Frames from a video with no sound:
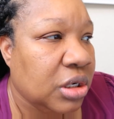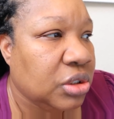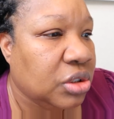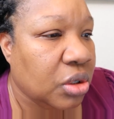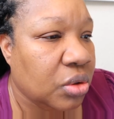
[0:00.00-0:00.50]

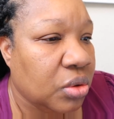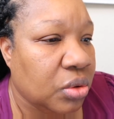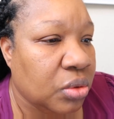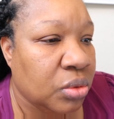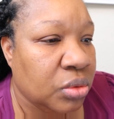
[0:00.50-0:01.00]

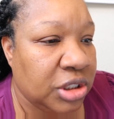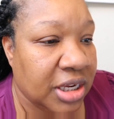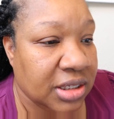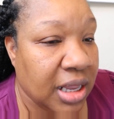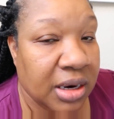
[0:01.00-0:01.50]
So she
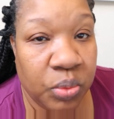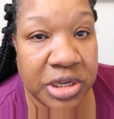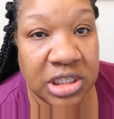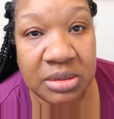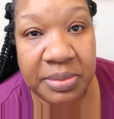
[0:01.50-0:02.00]
has a lot of
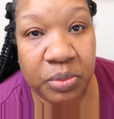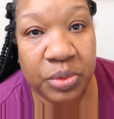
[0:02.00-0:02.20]
wisdom